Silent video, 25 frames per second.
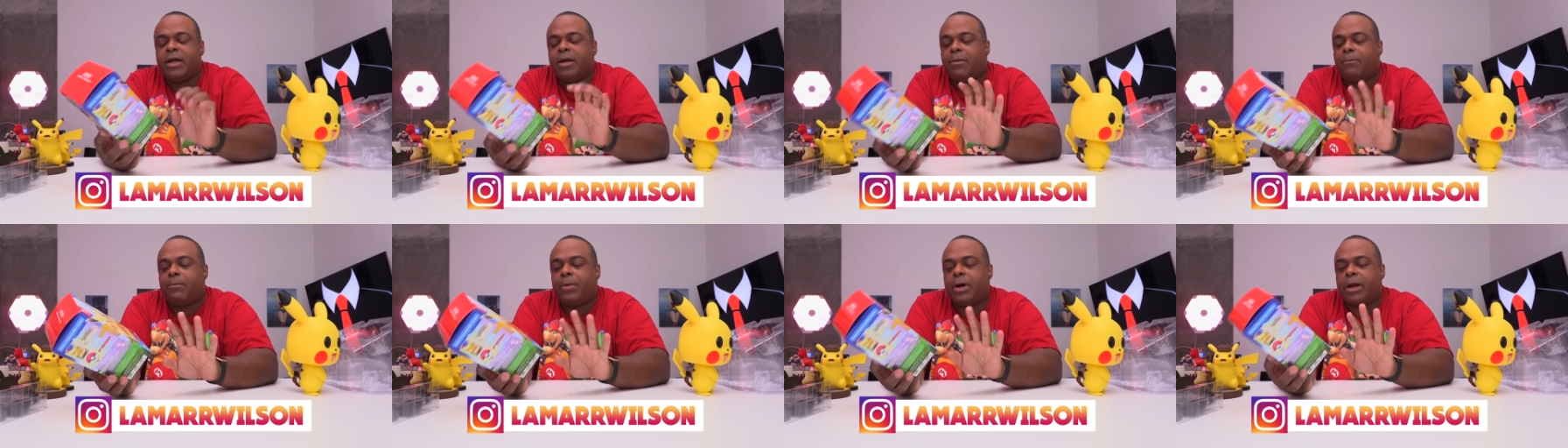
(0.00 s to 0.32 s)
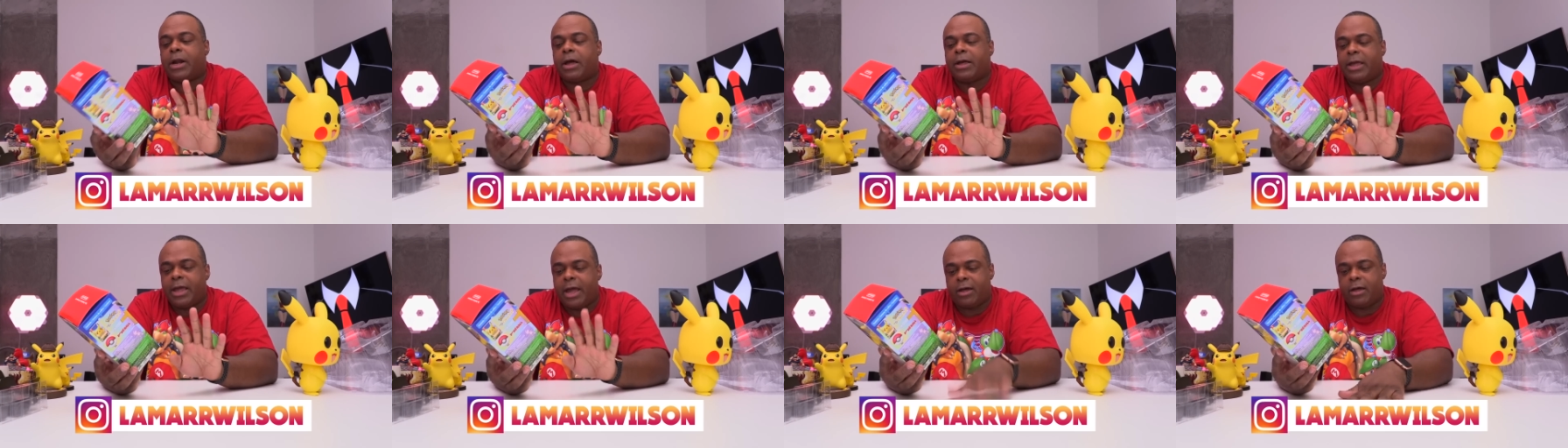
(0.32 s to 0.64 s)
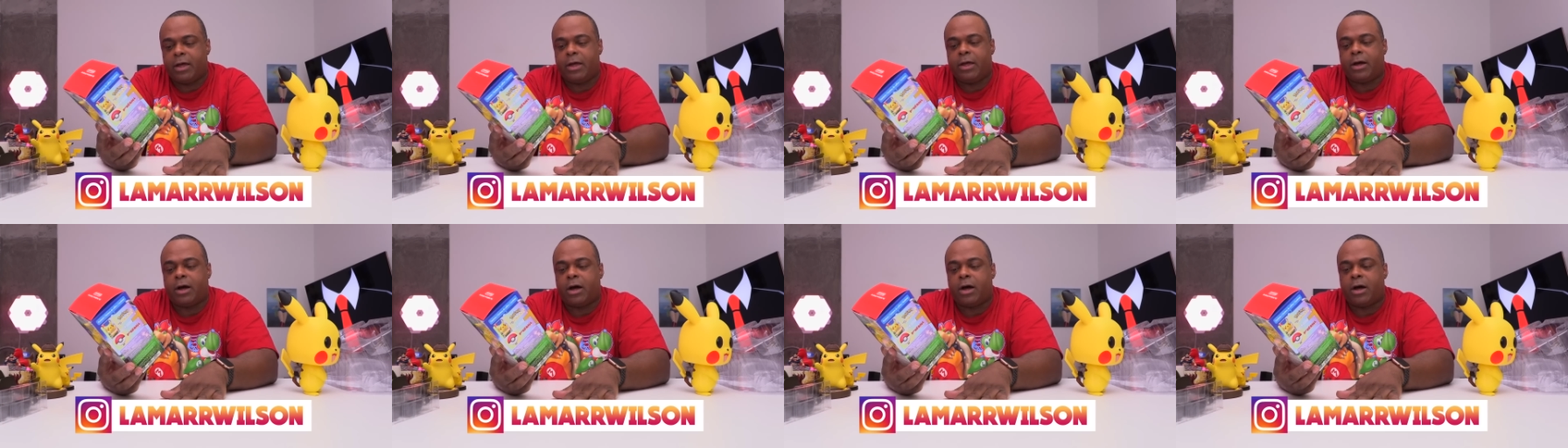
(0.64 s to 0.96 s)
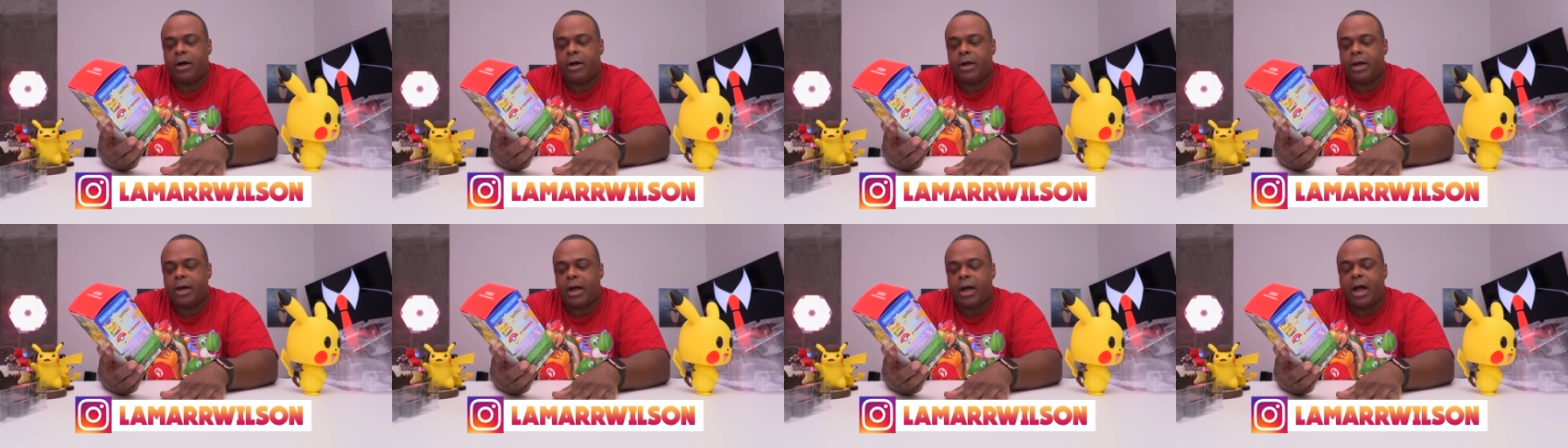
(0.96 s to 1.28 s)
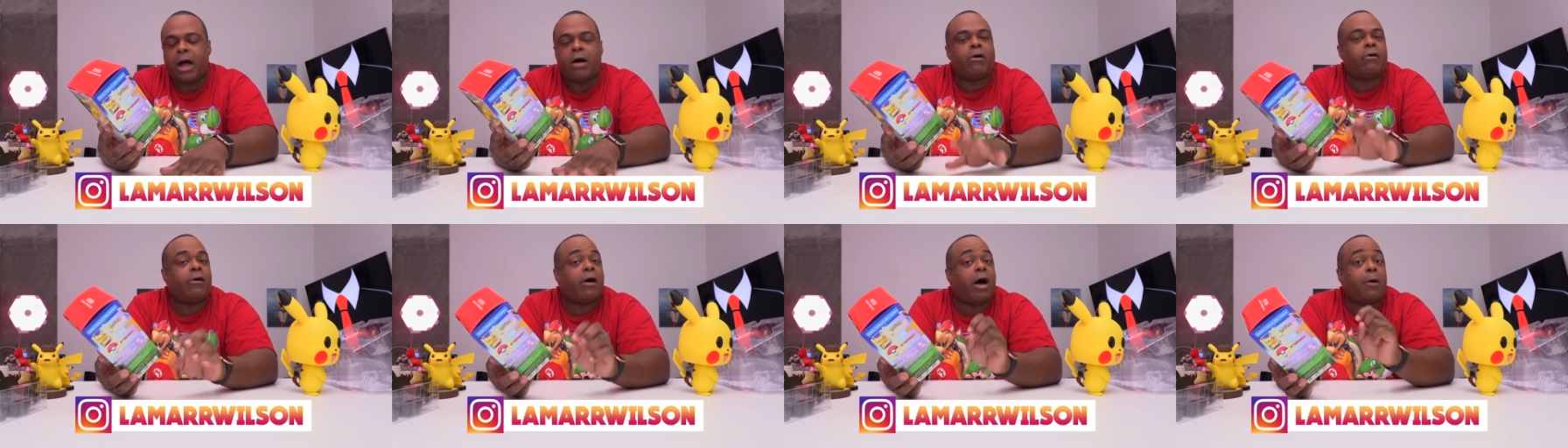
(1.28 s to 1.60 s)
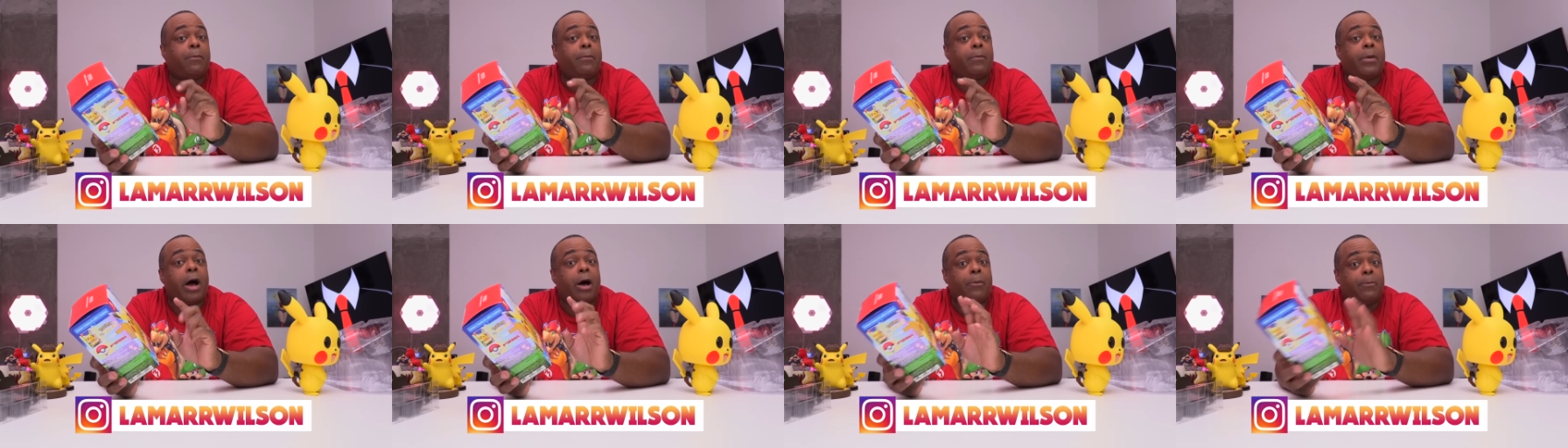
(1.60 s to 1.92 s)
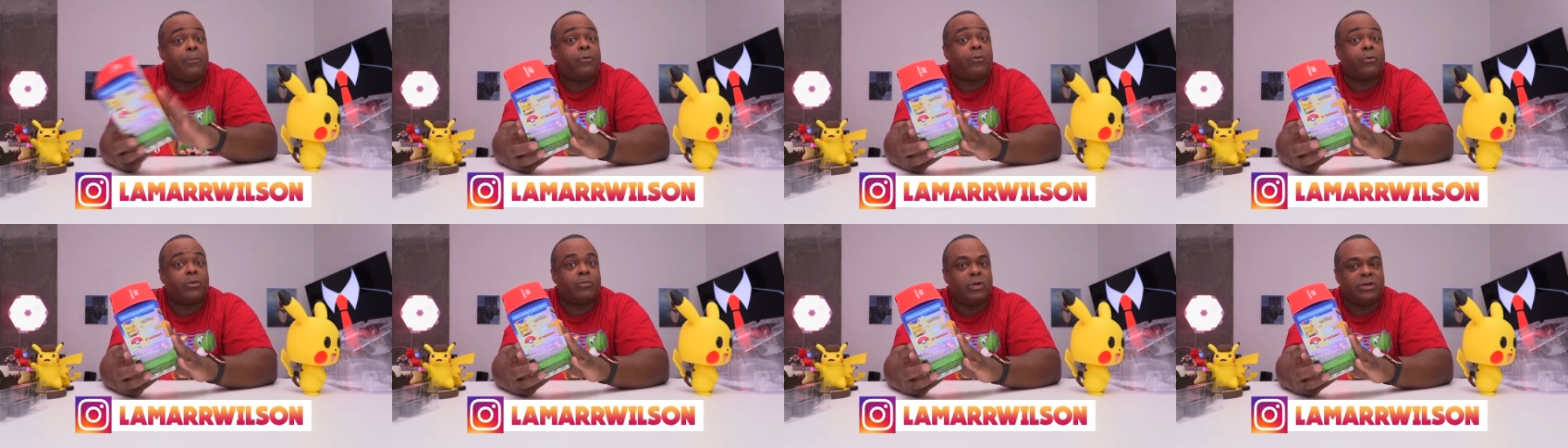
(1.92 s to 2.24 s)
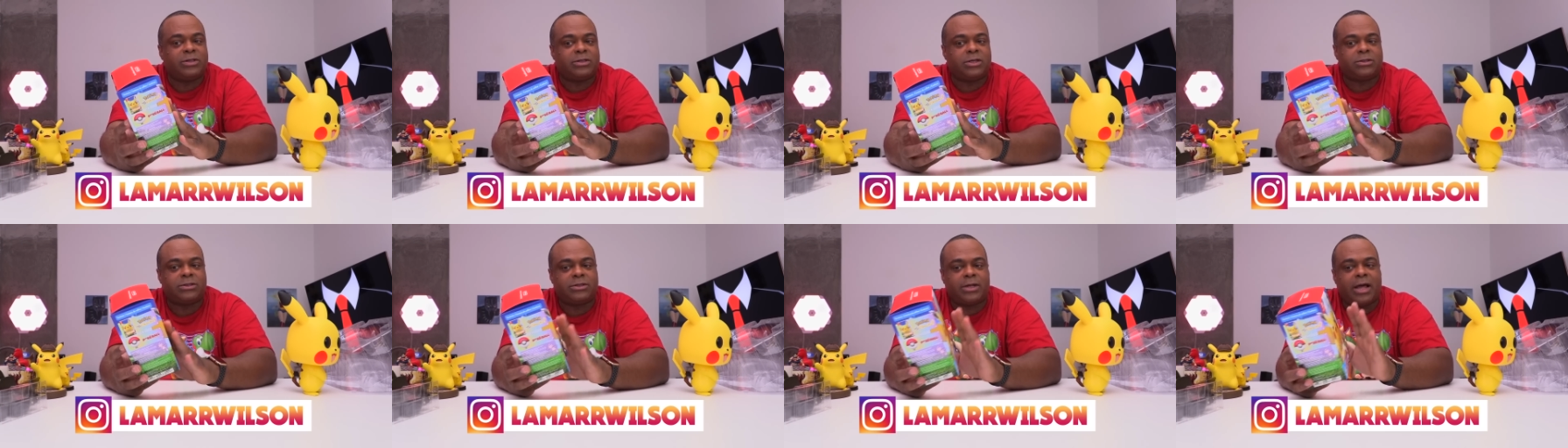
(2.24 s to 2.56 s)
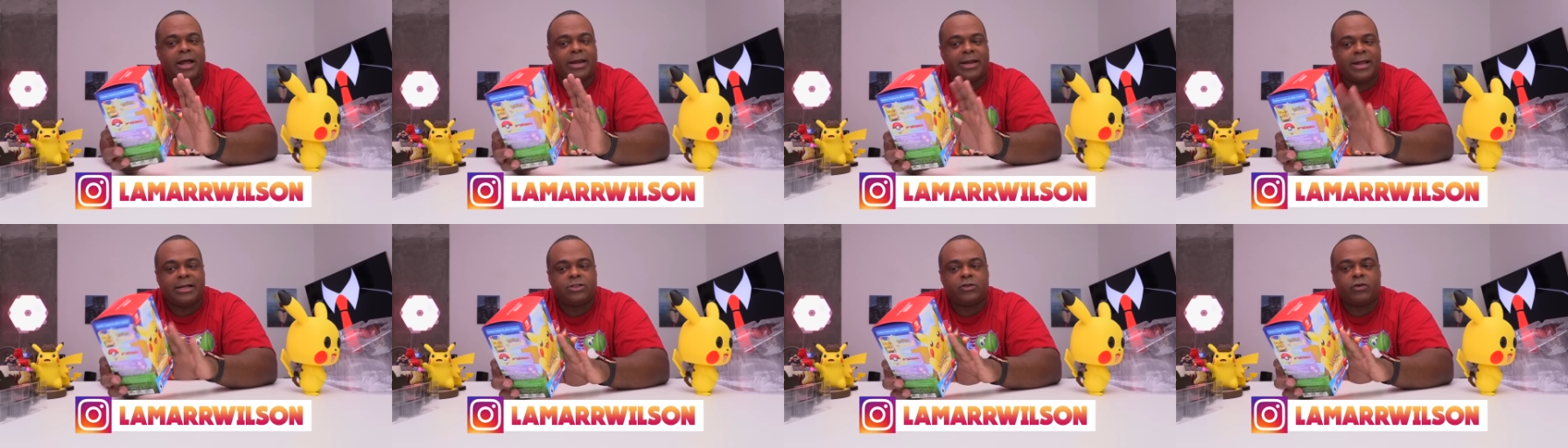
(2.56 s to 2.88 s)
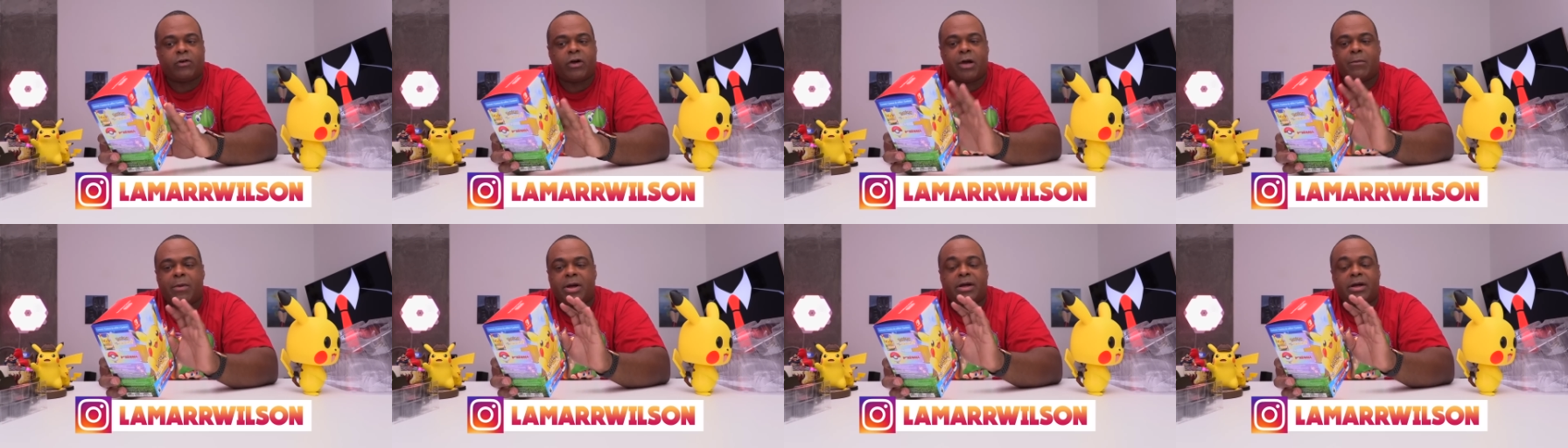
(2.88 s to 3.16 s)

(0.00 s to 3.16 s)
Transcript: But uh, yeah, uh, I'll, I'll, I'll put this on Instagram.